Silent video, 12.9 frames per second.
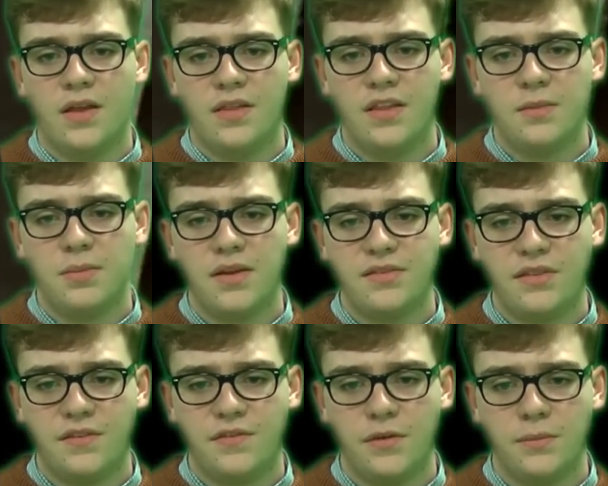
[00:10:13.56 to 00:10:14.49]
This
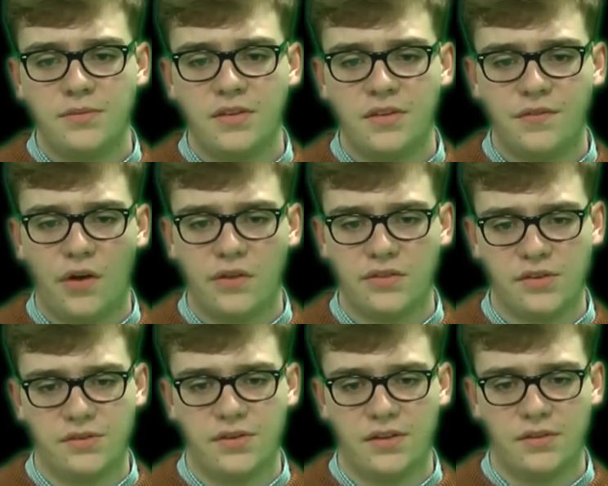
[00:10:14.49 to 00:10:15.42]
places the film's
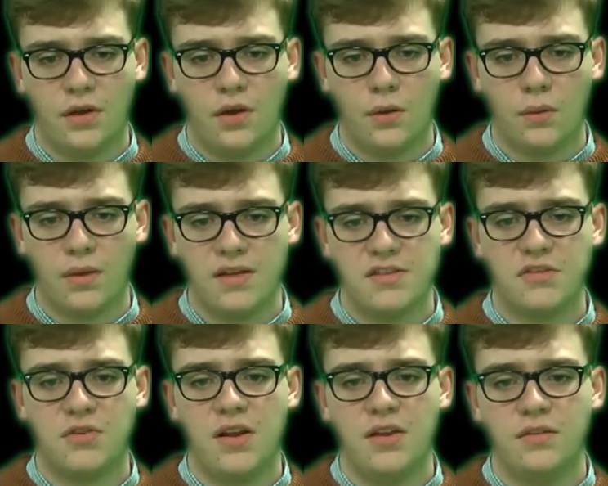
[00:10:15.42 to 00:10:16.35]
disadvantage as a whole, as the
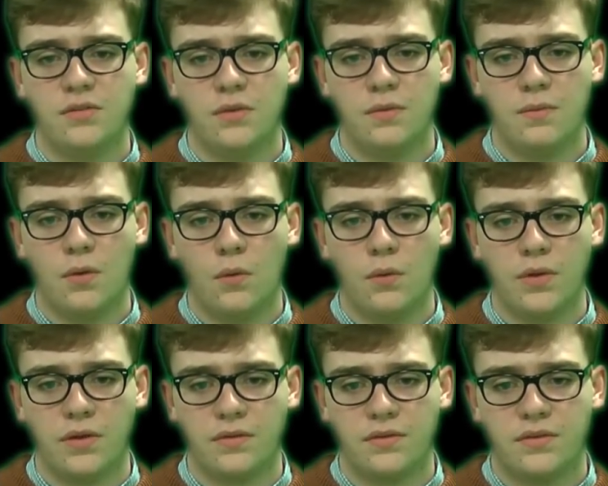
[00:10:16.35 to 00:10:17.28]
trailer's
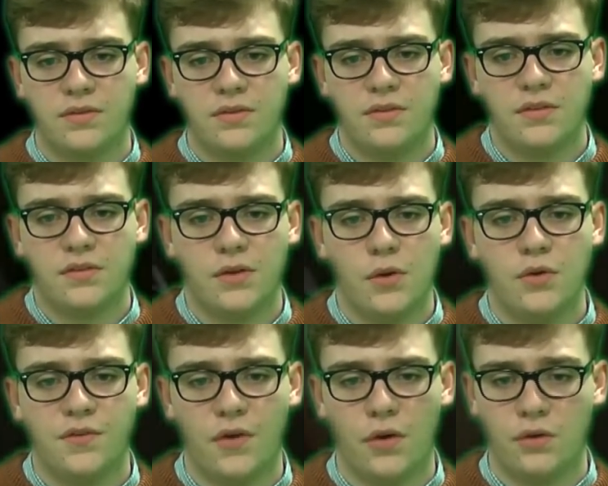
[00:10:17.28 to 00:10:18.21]
audience doesn't know who
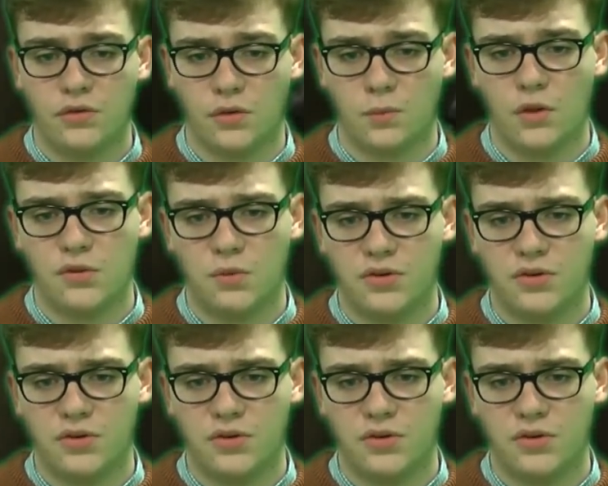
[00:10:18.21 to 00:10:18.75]
to focus on whilst